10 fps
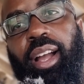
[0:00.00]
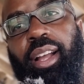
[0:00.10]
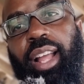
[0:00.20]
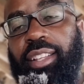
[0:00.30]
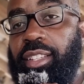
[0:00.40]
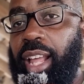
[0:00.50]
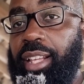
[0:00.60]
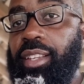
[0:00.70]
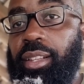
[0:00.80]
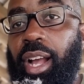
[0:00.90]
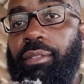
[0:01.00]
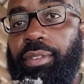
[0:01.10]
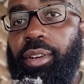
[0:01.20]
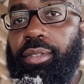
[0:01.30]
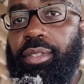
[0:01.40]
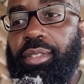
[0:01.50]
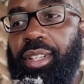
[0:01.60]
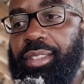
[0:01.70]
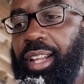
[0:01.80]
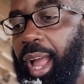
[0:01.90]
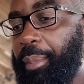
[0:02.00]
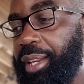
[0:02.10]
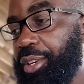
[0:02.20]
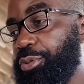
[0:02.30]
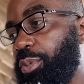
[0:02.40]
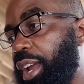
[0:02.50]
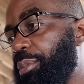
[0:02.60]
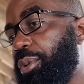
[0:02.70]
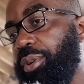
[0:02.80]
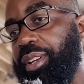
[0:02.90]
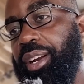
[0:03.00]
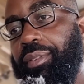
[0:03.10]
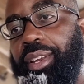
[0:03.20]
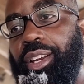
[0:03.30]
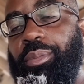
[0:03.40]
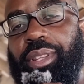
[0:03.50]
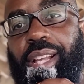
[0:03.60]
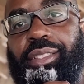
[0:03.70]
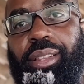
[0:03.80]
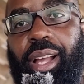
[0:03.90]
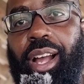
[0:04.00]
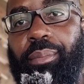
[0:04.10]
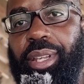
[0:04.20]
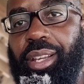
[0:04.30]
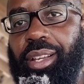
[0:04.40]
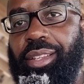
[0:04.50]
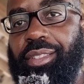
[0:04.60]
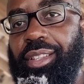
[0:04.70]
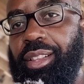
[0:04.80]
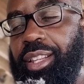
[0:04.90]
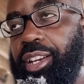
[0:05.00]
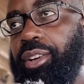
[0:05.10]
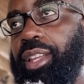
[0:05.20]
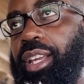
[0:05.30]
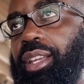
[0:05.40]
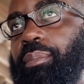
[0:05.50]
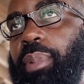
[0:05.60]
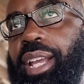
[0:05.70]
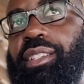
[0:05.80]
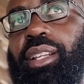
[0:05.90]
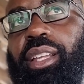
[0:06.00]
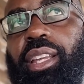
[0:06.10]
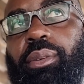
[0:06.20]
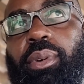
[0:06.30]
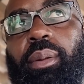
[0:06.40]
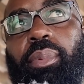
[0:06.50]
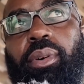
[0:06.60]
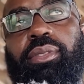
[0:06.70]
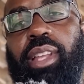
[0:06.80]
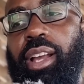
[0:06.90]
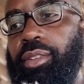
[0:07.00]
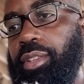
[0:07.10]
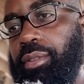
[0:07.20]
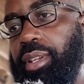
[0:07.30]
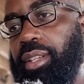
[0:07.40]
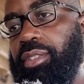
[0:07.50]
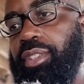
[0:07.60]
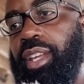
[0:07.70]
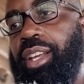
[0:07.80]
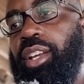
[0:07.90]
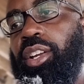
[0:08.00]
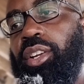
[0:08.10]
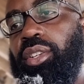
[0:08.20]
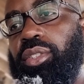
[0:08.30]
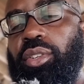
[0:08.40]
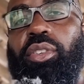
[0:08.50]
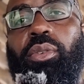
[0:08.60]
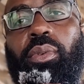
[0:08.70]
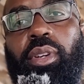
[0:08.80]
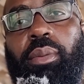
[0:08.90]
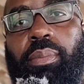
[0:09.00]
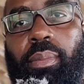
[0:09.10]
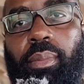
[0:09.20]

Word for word: That's that's a lot, folks. I mean, there's way more to cover here, but that's a lot because literally, basically, what it boils down to is do you want to